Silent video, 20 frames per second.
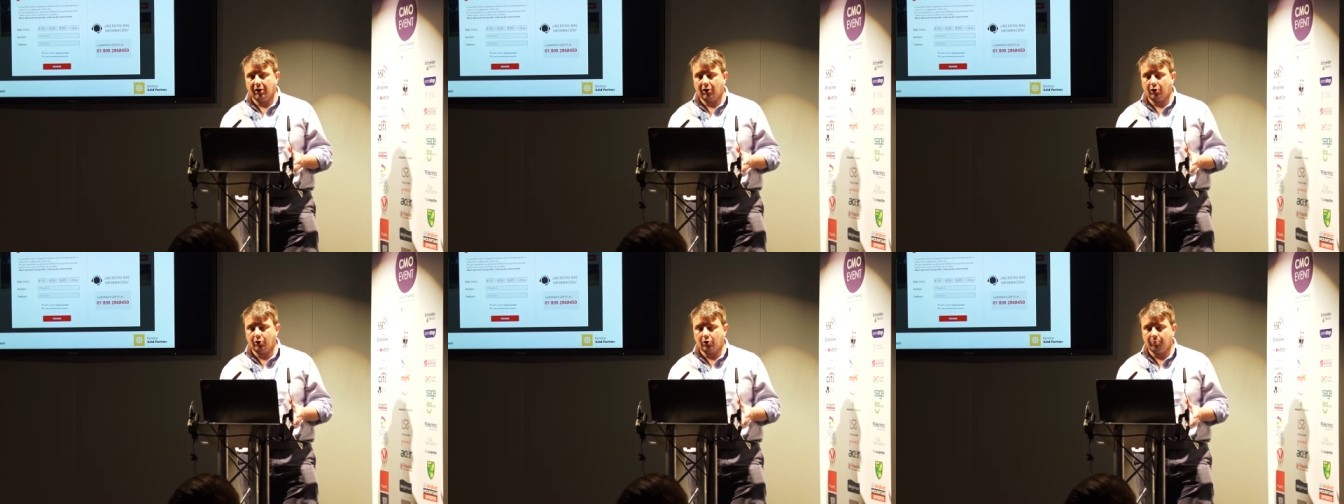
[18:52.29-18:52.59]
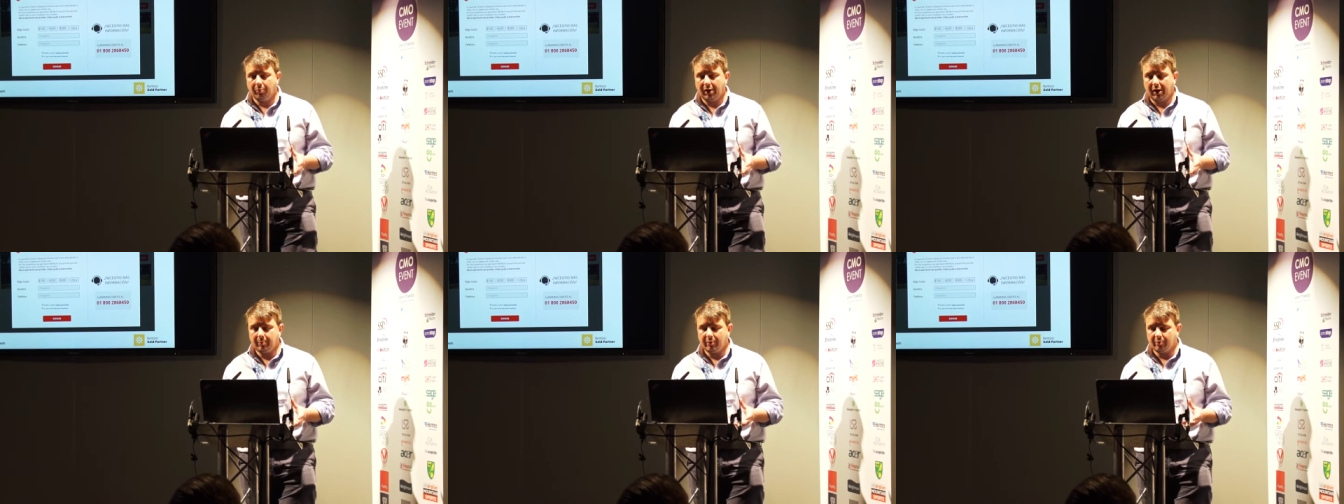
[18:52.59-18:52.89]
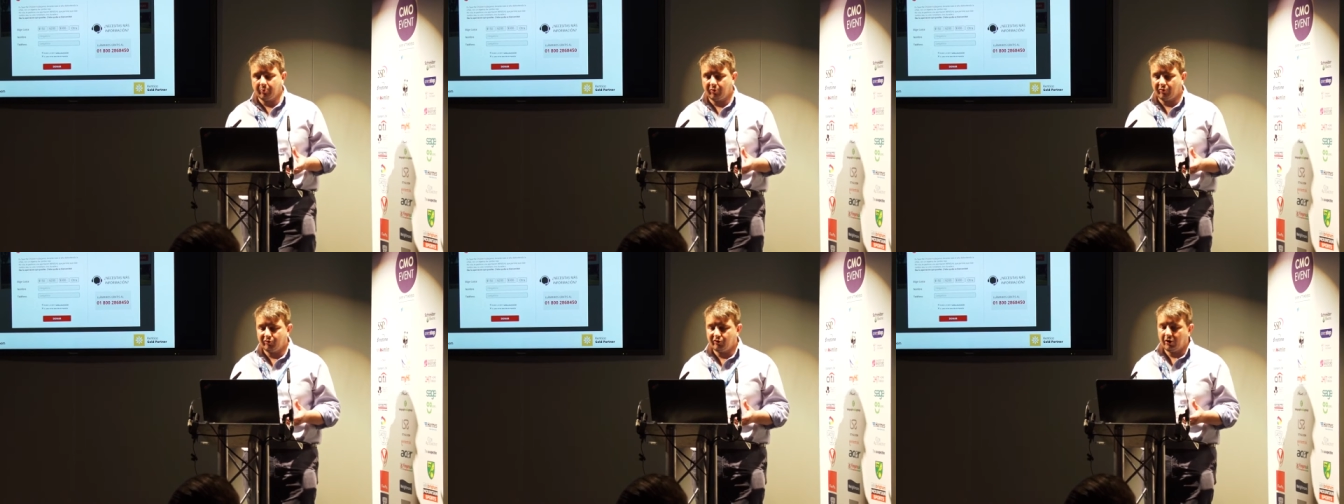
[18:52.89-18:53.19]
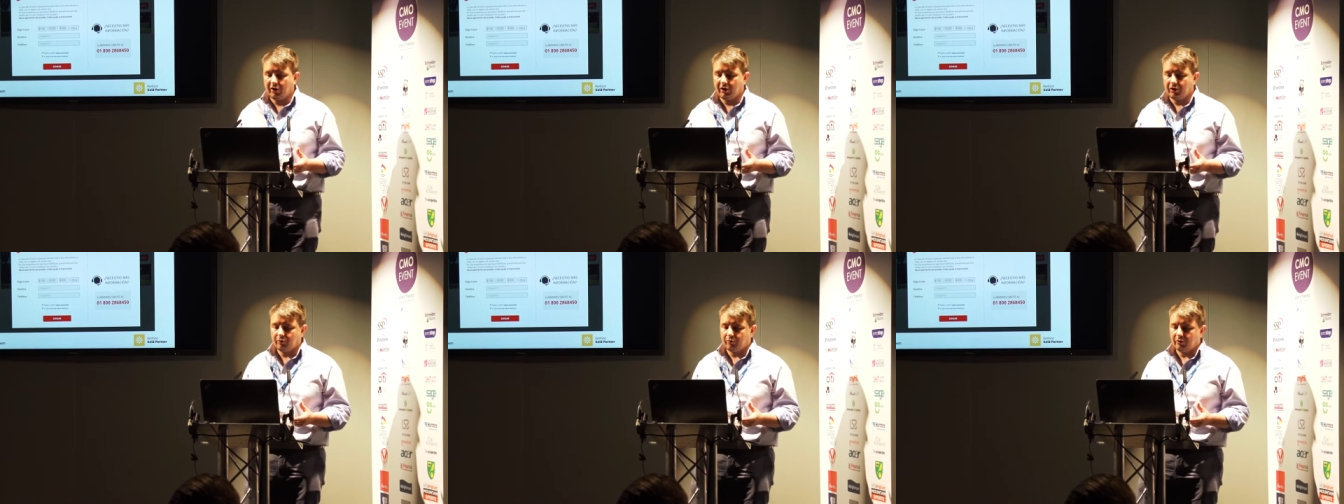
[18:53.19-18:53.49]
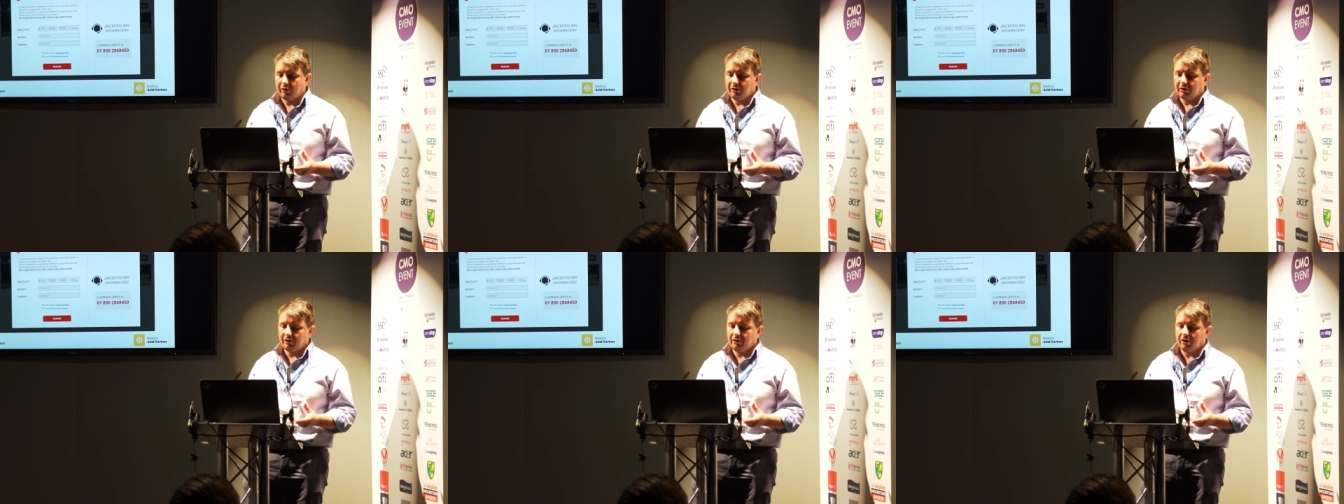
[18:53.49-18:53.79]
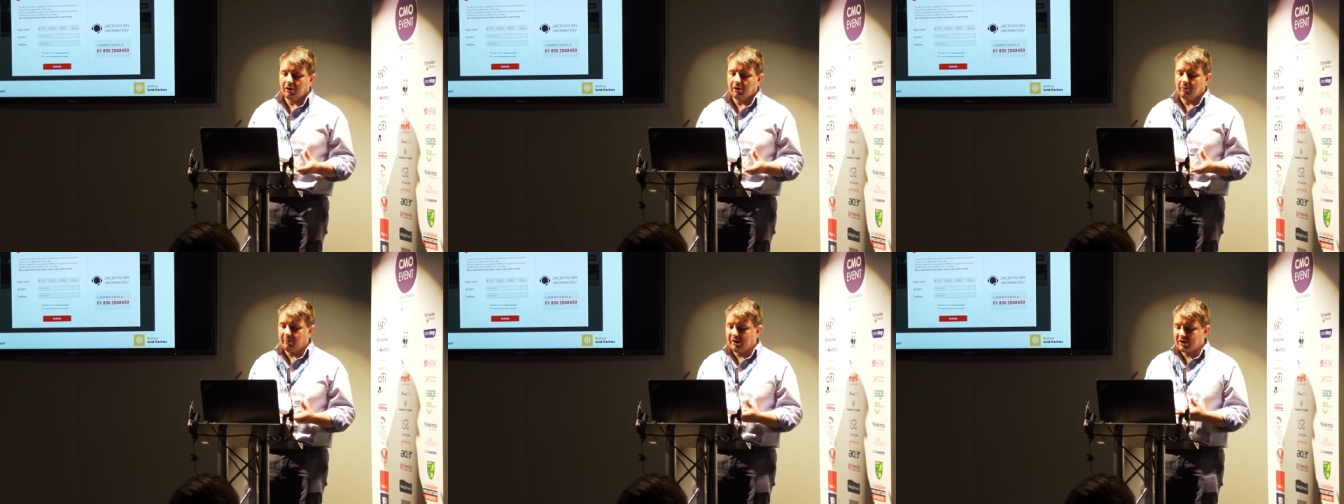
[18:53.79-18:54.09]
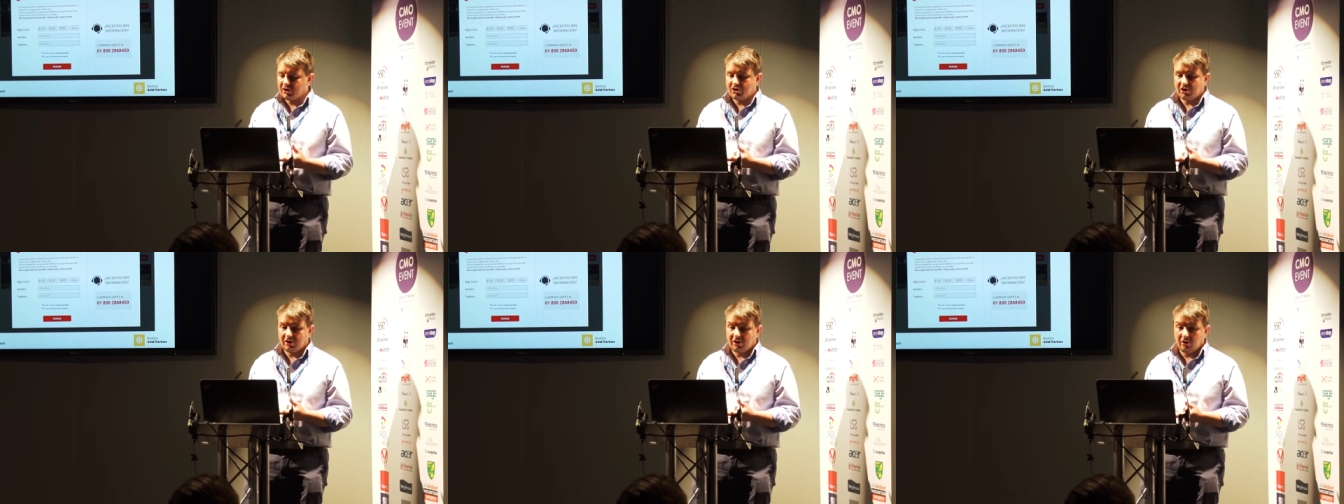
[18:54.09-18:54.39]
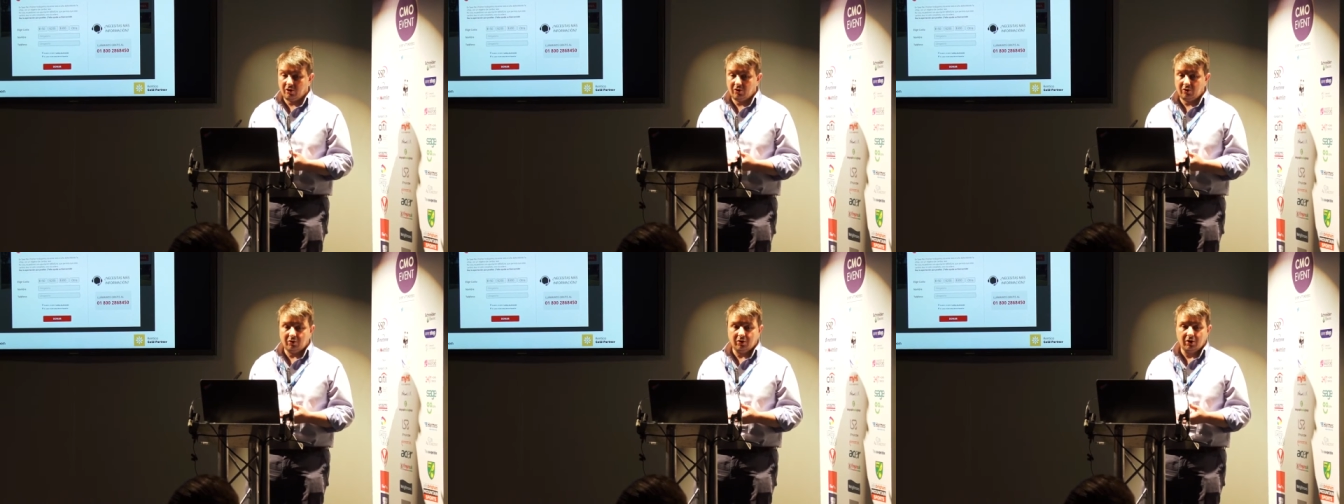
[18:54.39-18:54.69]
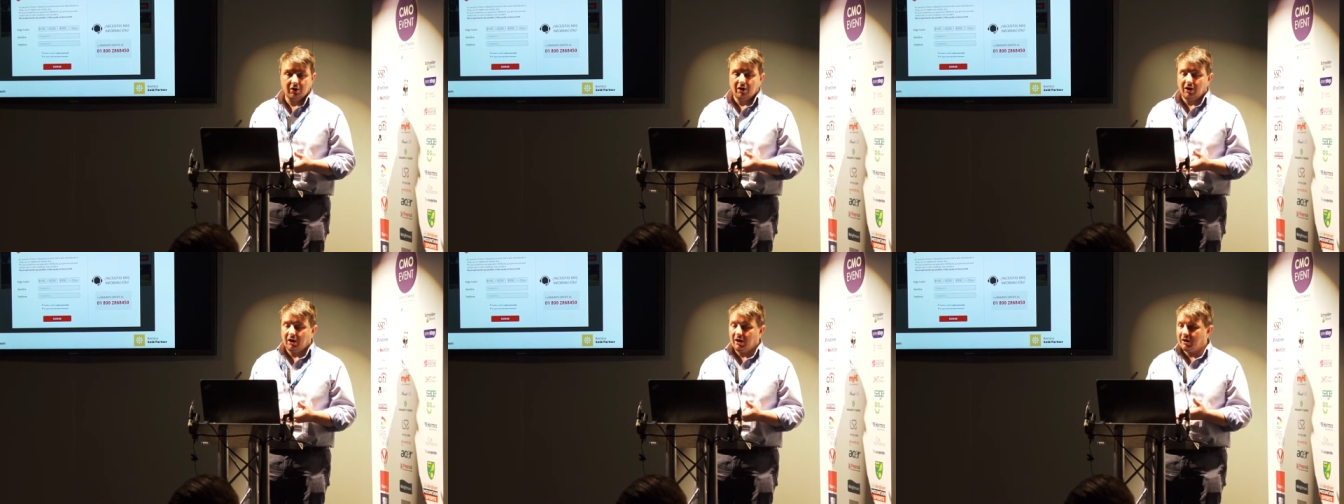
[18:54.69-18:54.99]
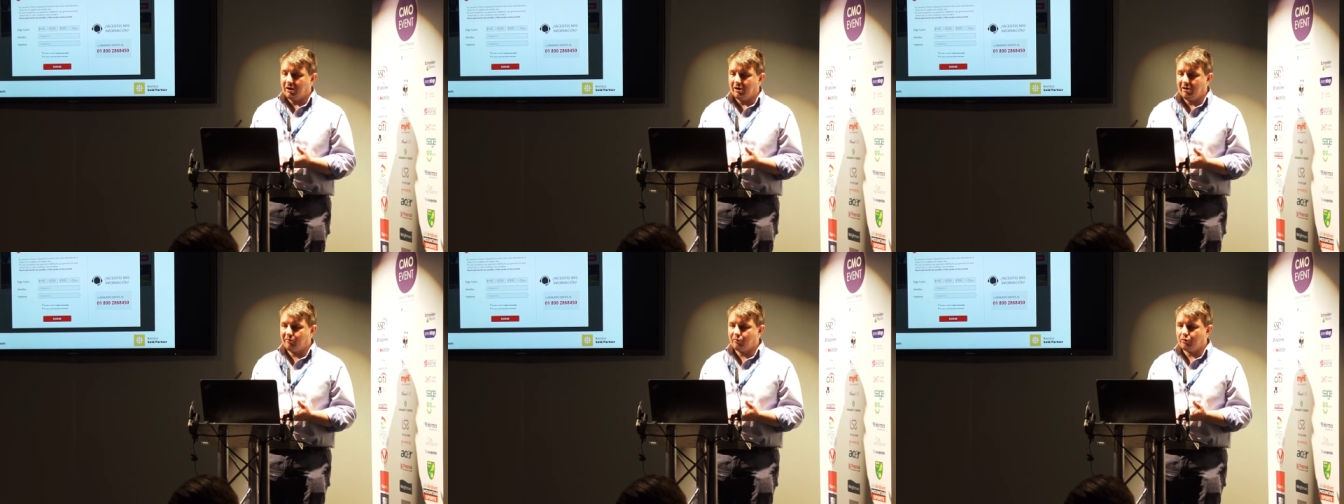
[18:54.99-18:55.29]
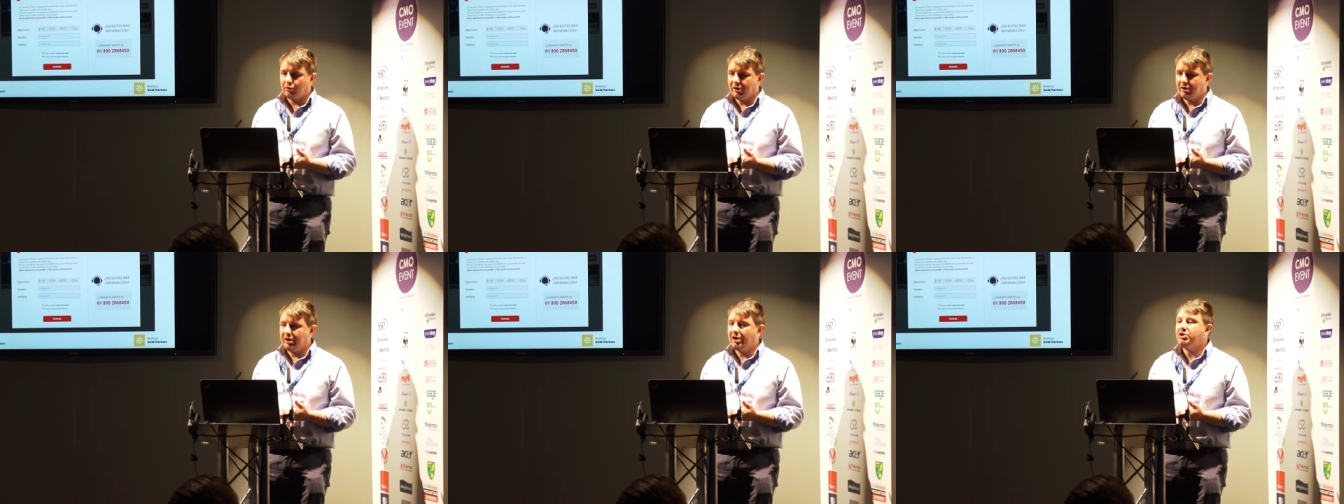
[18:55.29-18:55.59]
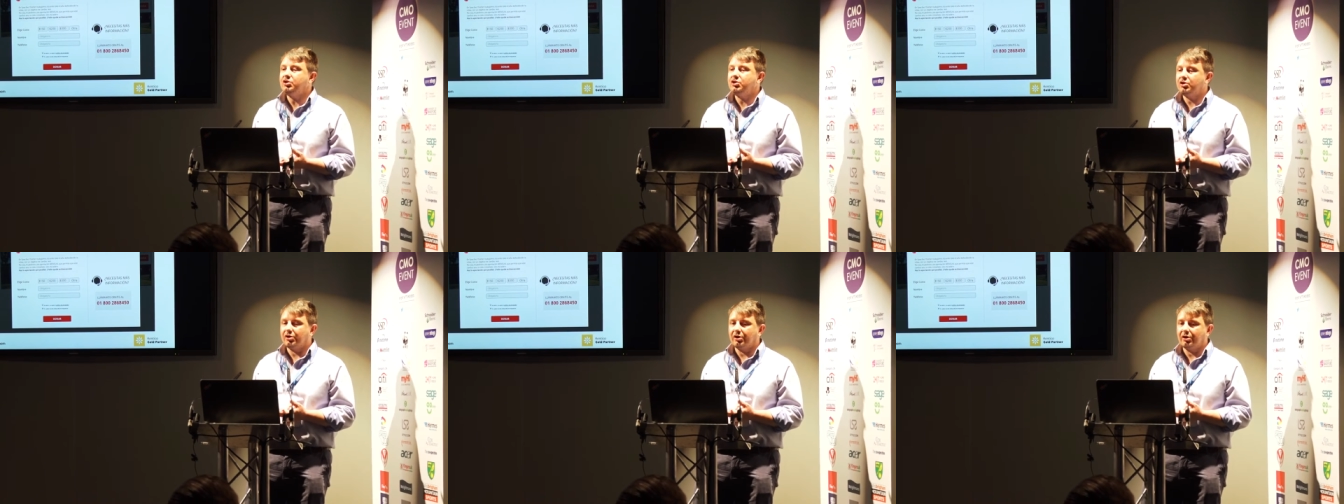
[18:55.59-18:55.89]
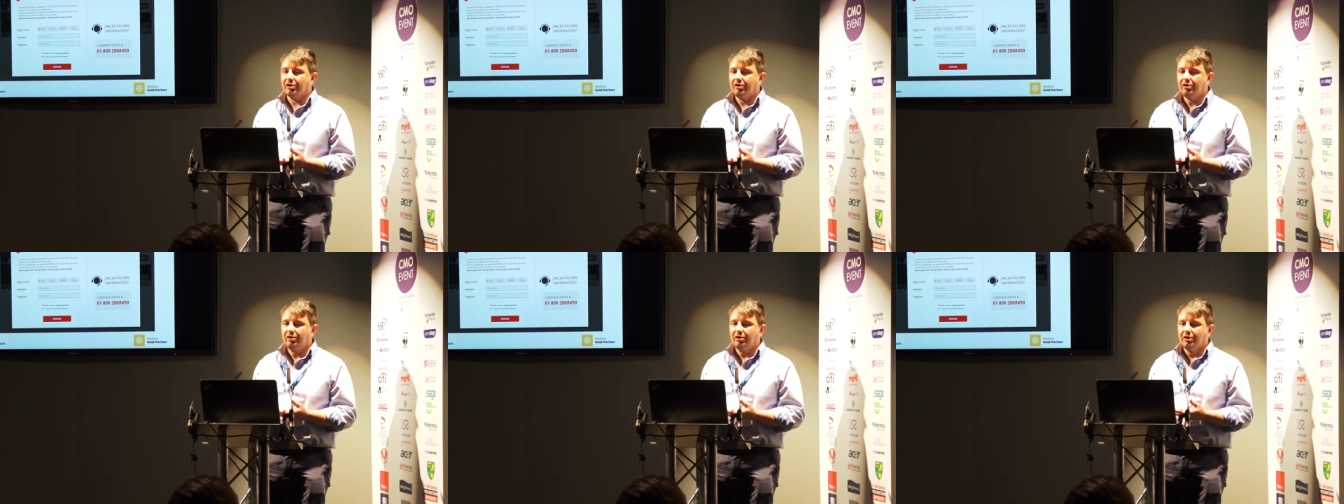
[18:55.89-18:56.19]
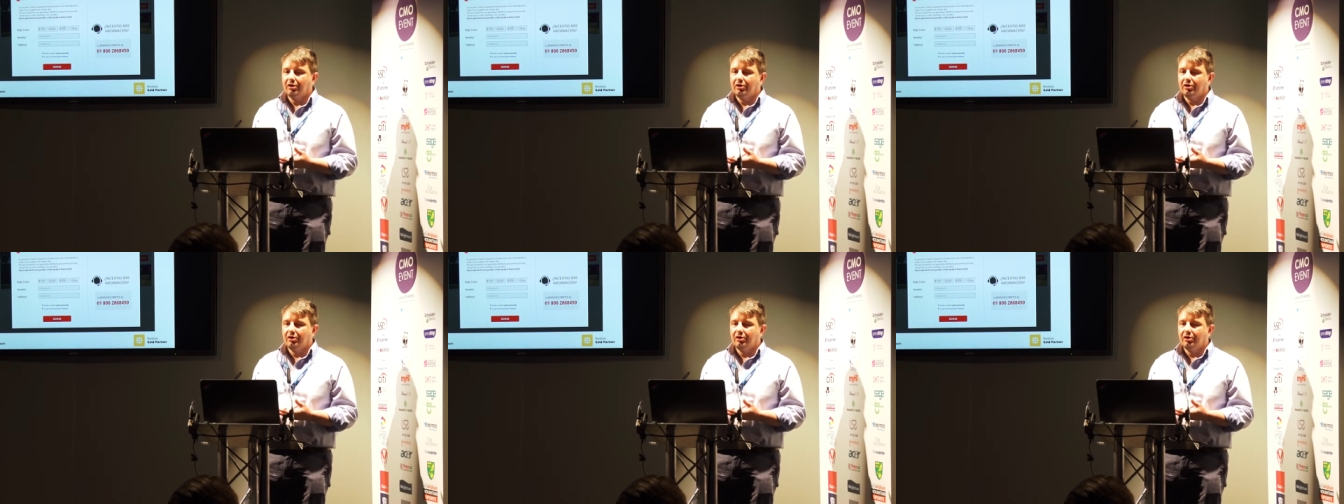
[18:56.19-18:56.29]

a local payment provider in uh, Mexico and another one in India